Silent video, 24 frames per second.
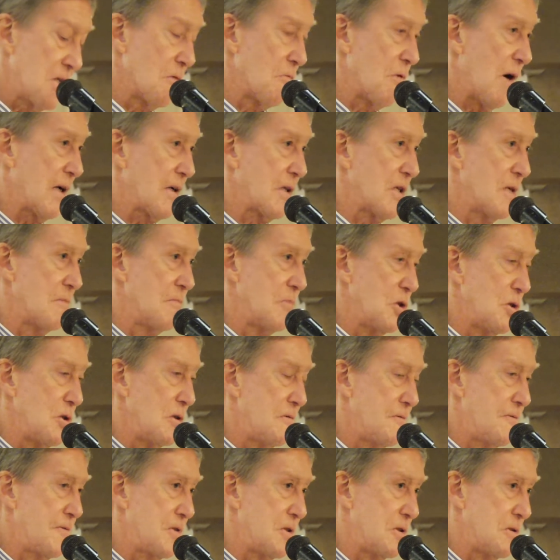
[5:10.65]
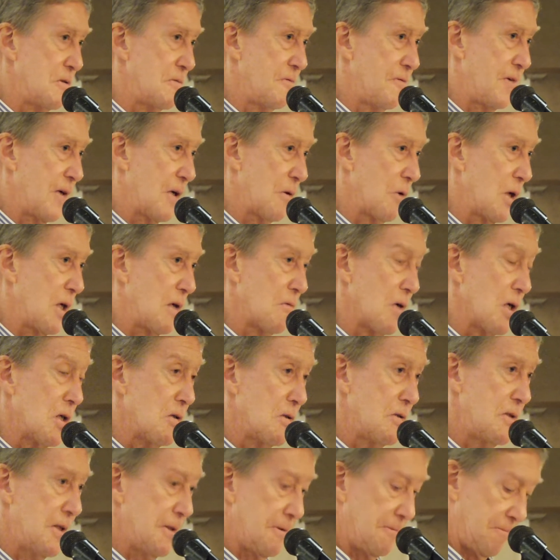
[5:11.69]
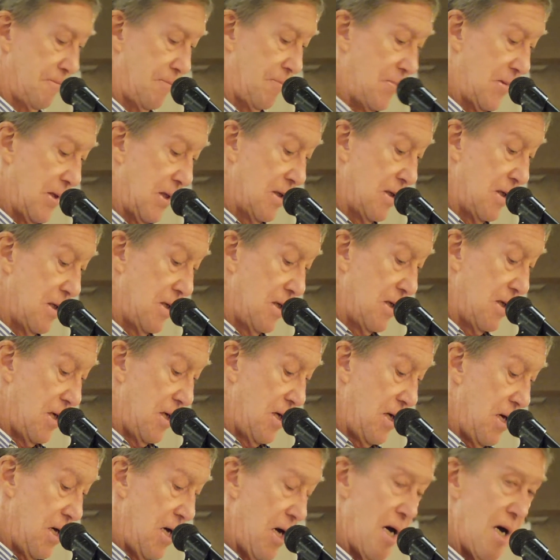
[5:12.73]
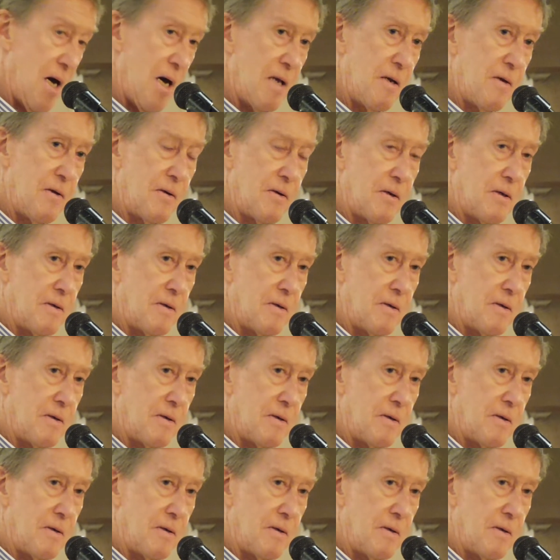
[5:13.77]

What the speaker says: the Record moved to Fairway Road, and